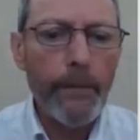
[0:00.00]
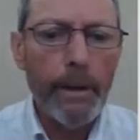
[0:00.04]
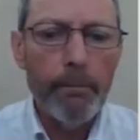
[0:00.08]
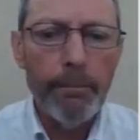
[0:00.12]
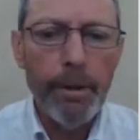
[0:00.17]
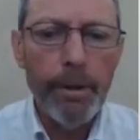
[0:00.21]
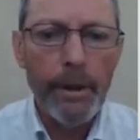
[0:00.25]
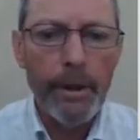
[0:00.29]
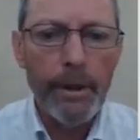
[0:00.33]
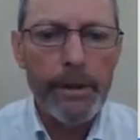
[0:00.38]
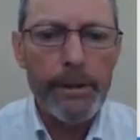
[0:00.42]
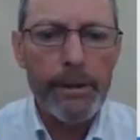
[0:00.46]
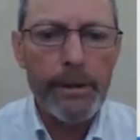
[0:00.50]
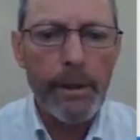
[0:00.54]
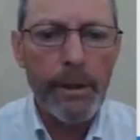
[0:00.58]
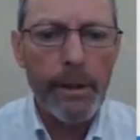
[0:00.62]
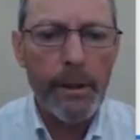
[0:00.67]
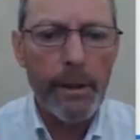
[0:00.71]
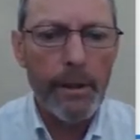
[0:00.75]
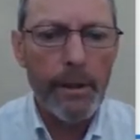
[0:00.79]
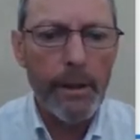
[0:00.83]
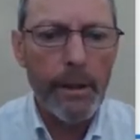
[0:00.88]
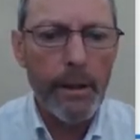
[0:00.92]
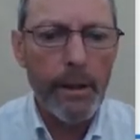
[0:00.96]
But
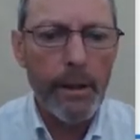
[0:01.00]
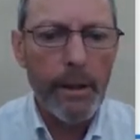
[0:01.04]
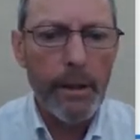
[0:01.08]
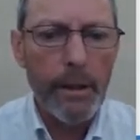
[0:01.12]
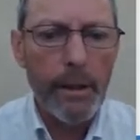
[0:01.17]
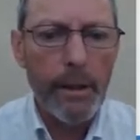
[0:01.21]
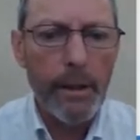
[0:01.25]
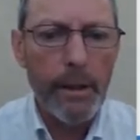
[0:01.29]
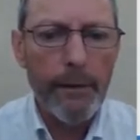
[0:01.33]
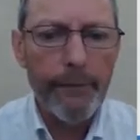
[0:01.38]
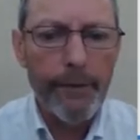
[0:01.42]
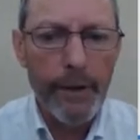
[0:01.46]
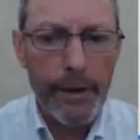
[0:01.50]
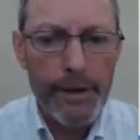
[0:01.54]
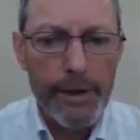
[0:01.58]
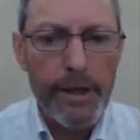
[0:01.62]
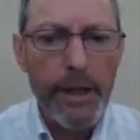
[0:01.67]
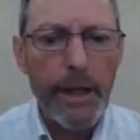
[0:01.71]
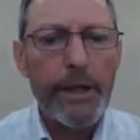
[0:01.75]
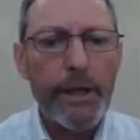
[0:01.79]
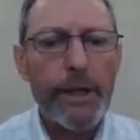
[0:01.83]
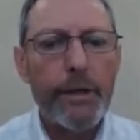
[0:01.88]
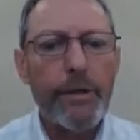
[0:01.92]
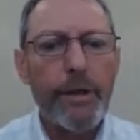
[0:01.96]
if I
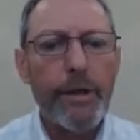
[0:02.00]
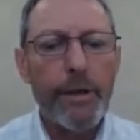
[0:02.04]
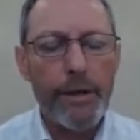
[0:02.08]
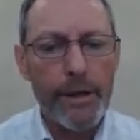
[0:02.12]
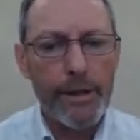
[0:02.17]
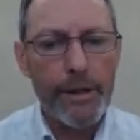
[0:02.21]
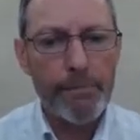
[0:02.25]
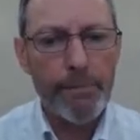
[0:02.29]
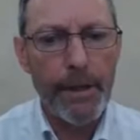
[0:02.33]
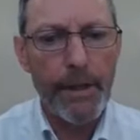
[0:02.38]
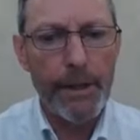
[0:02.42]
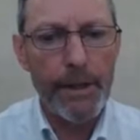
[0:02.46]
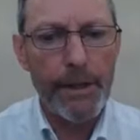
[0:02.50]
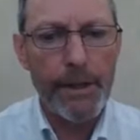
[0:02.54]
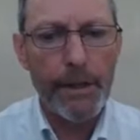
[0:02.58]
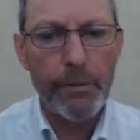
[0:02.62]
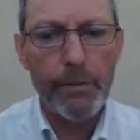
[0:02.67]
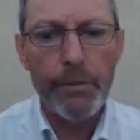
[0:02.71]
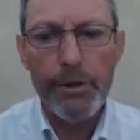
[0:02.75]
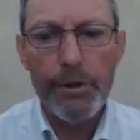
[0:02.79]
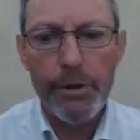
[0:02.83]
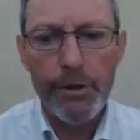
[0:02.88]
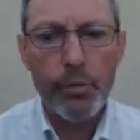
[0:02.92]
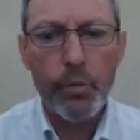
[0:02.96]
tell you that this picture
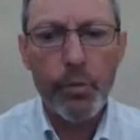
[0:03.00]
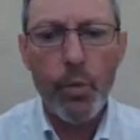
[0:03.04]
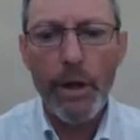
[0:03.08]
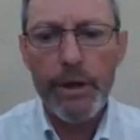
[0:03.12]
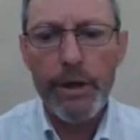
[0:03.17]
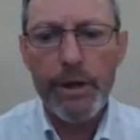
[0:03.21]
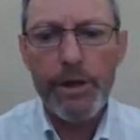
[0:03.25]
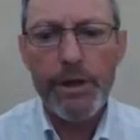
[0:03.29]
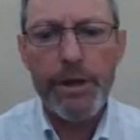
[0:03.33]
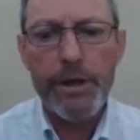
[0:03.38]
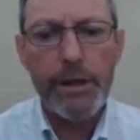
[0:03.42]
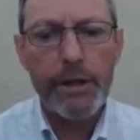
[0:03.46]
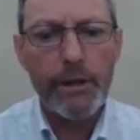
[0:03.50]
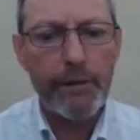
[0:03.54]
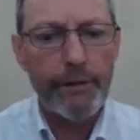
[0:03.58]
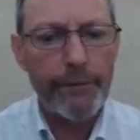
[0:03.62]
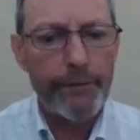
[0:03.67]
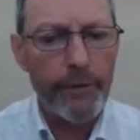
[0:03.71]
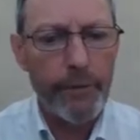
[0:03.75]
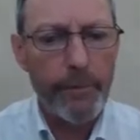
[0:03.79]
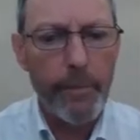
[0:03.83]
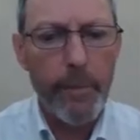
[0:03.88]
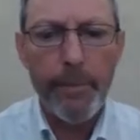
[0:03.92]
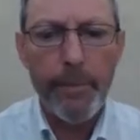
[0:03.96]
was just one still
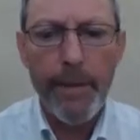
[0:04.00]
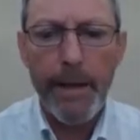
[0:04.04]
from a